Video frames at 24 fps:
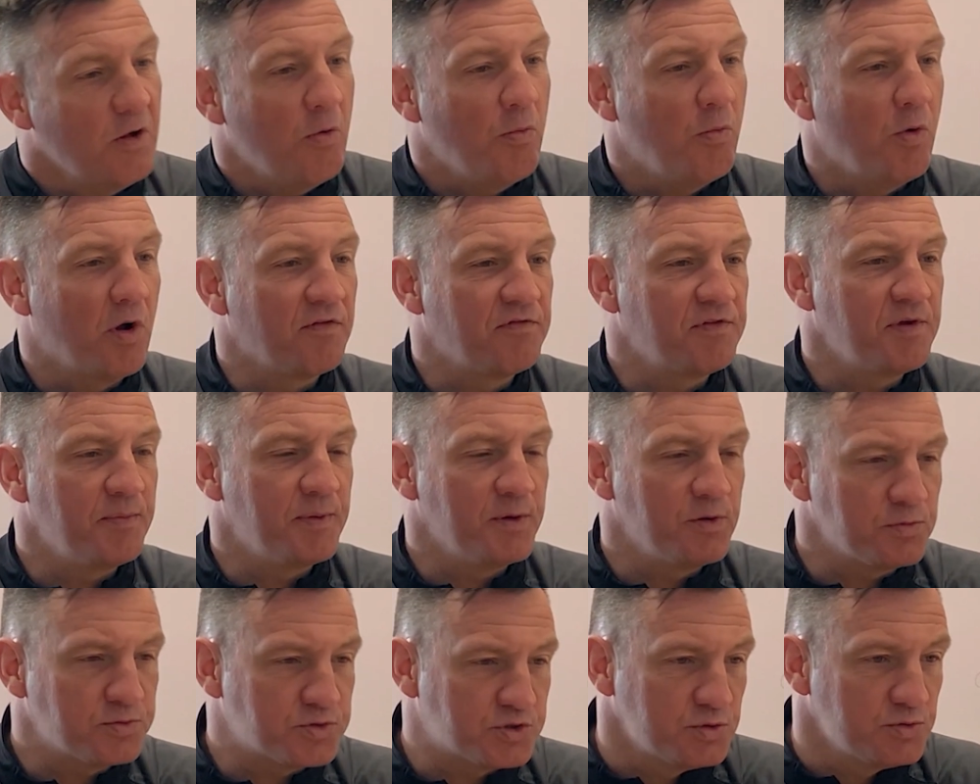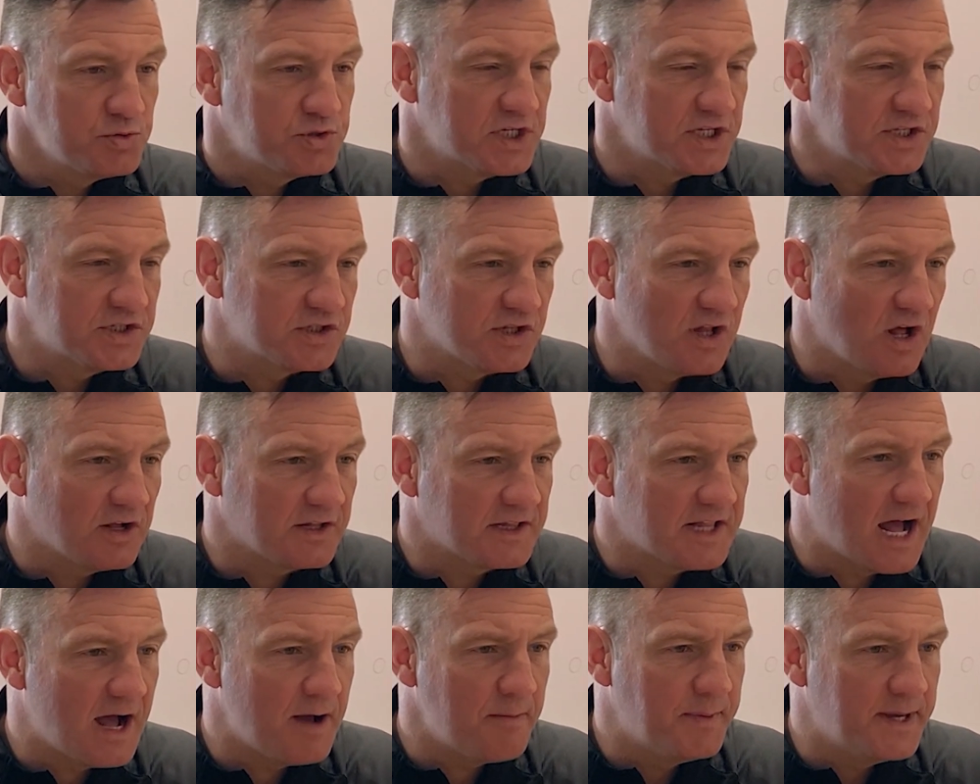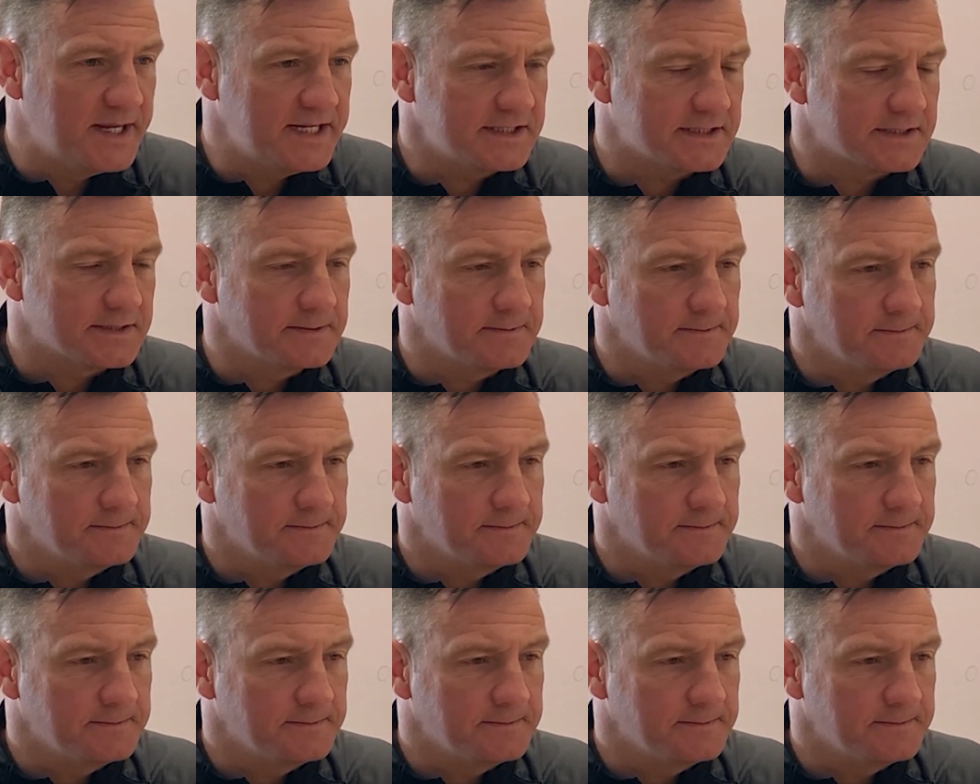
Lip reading: What have you been up to since lockdown, mate?